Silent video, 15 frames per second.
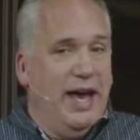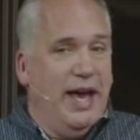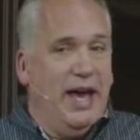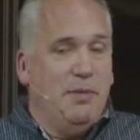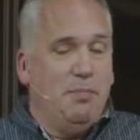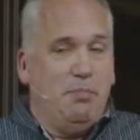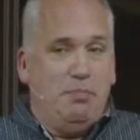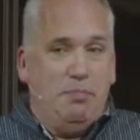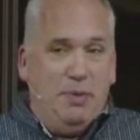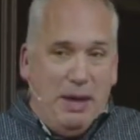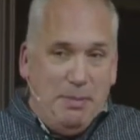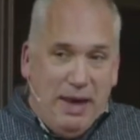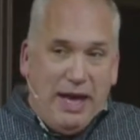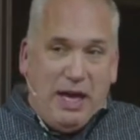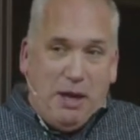and
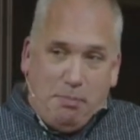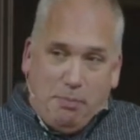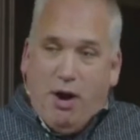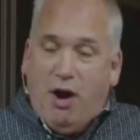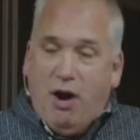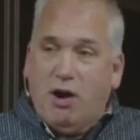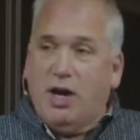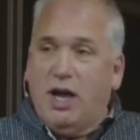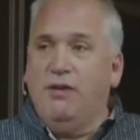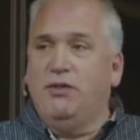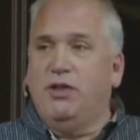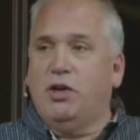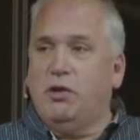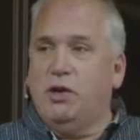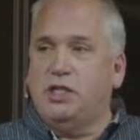be, make it part
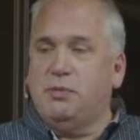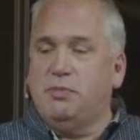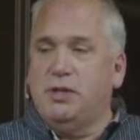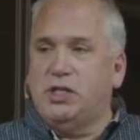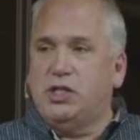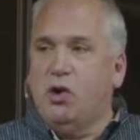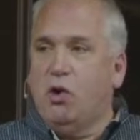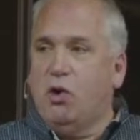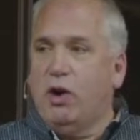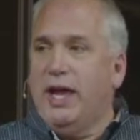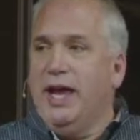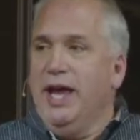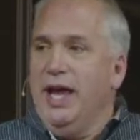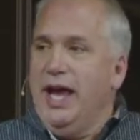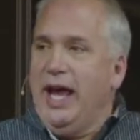of the Christmas
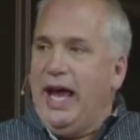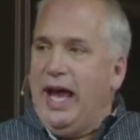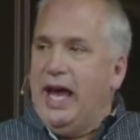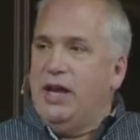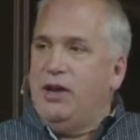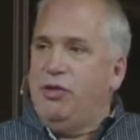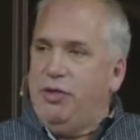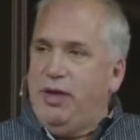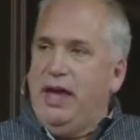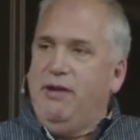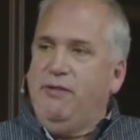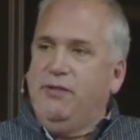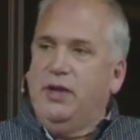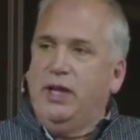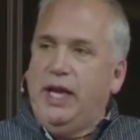story. And
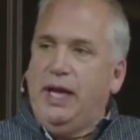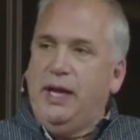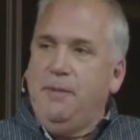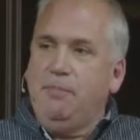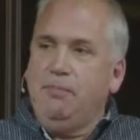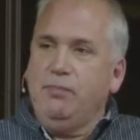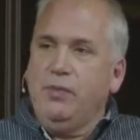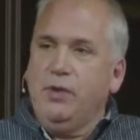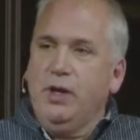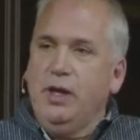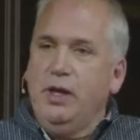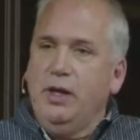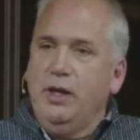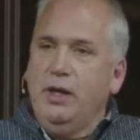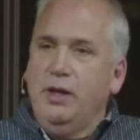thankfully,
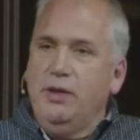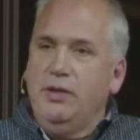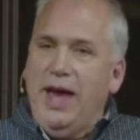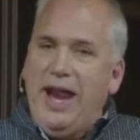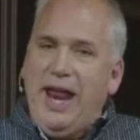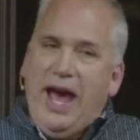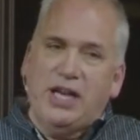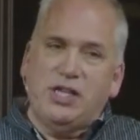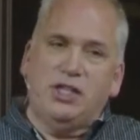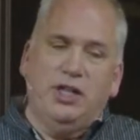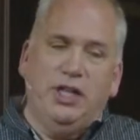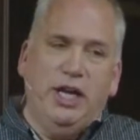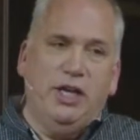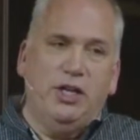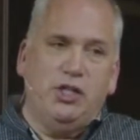that
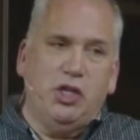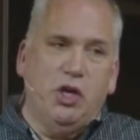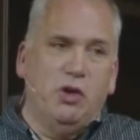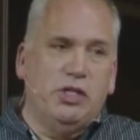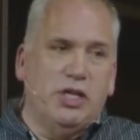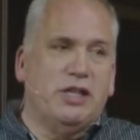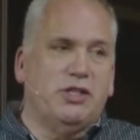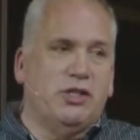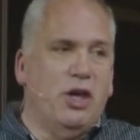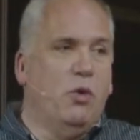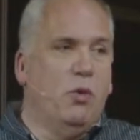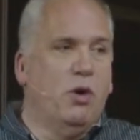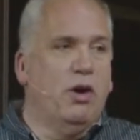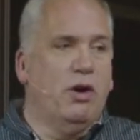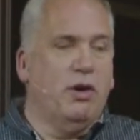actually shows us
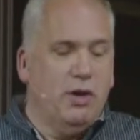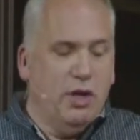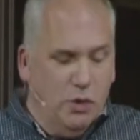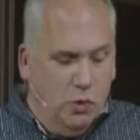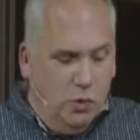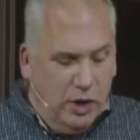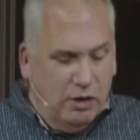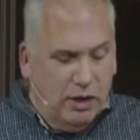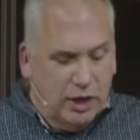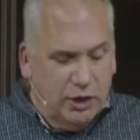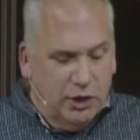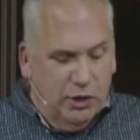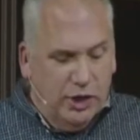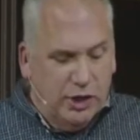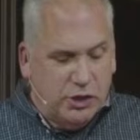that we're, we're
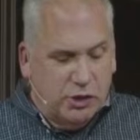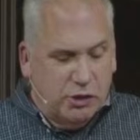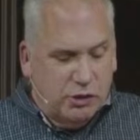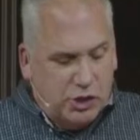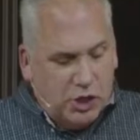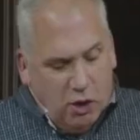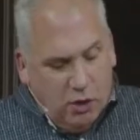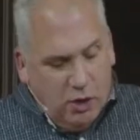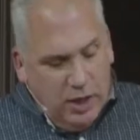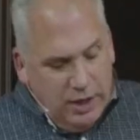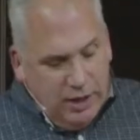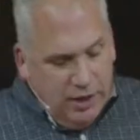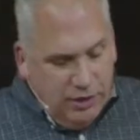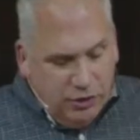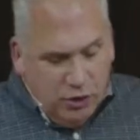included too. So
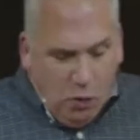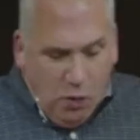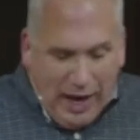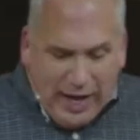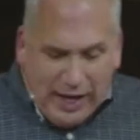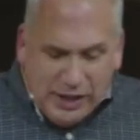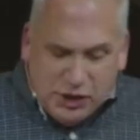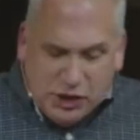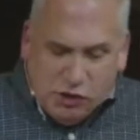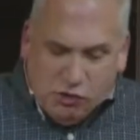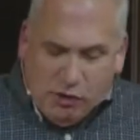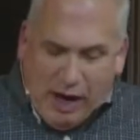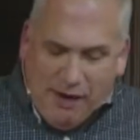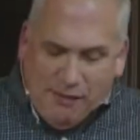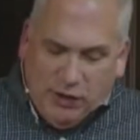the wise
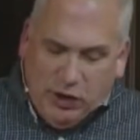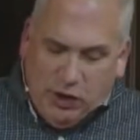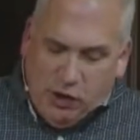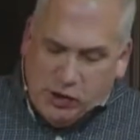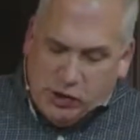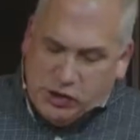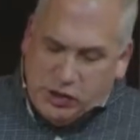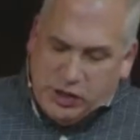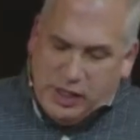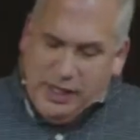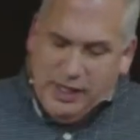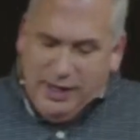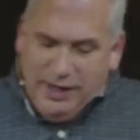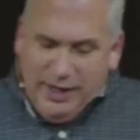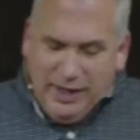travelers